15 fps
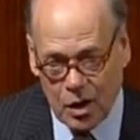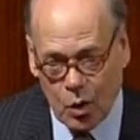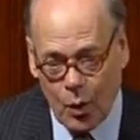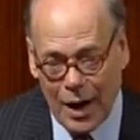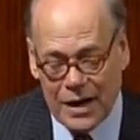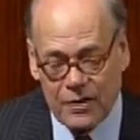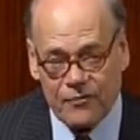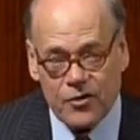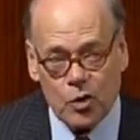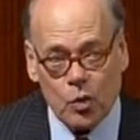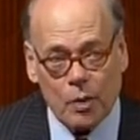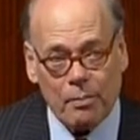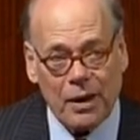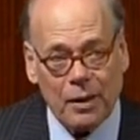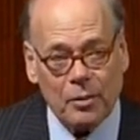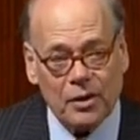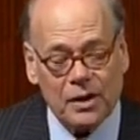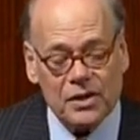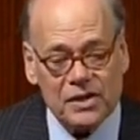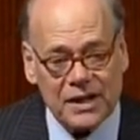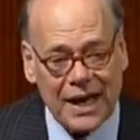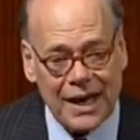quite a few
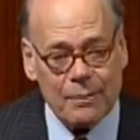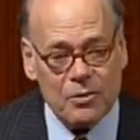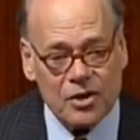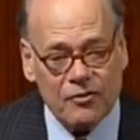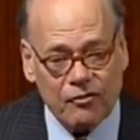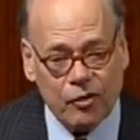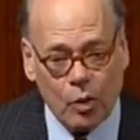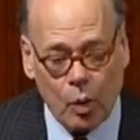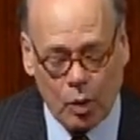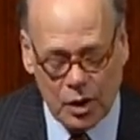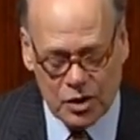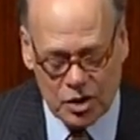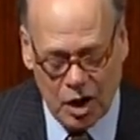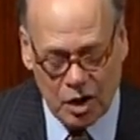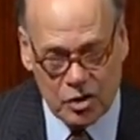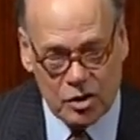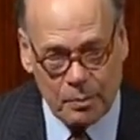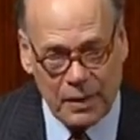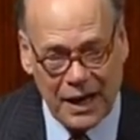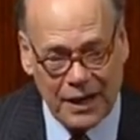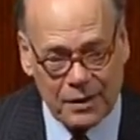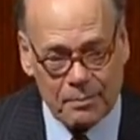Republicans came to the floor and talked
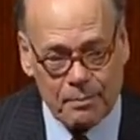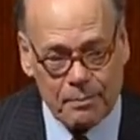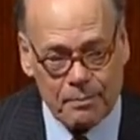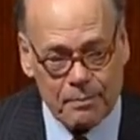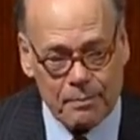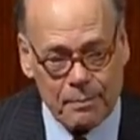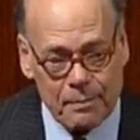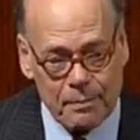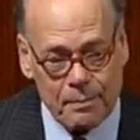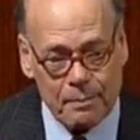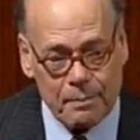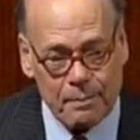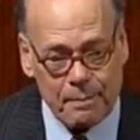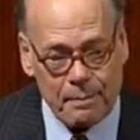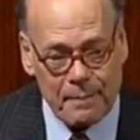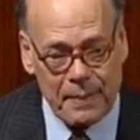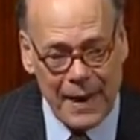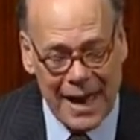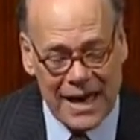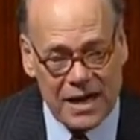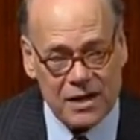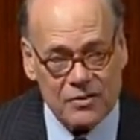about
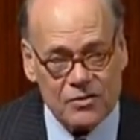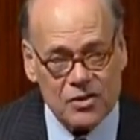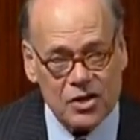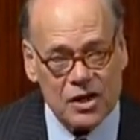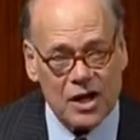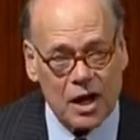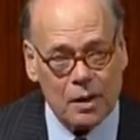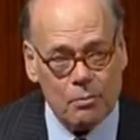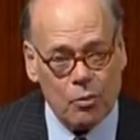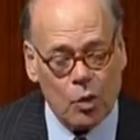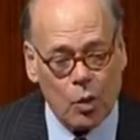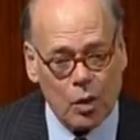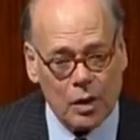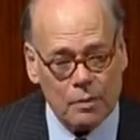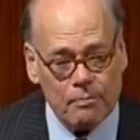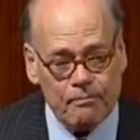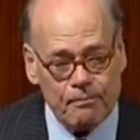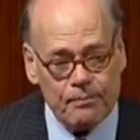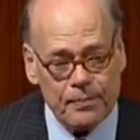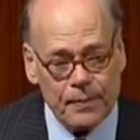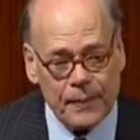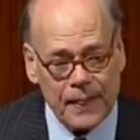pain to the unborn
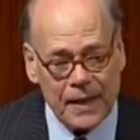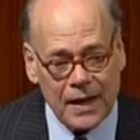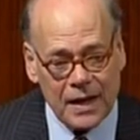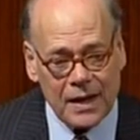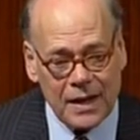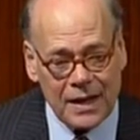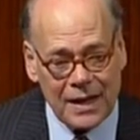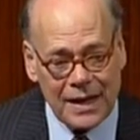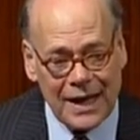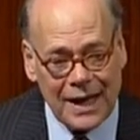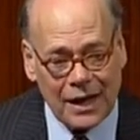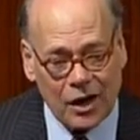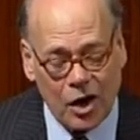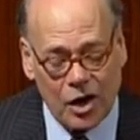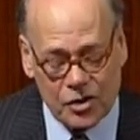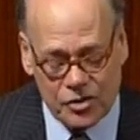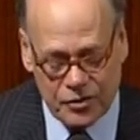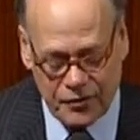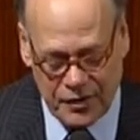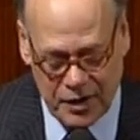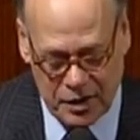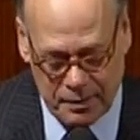and loss
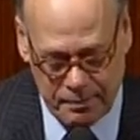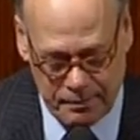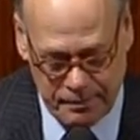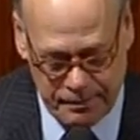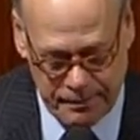of their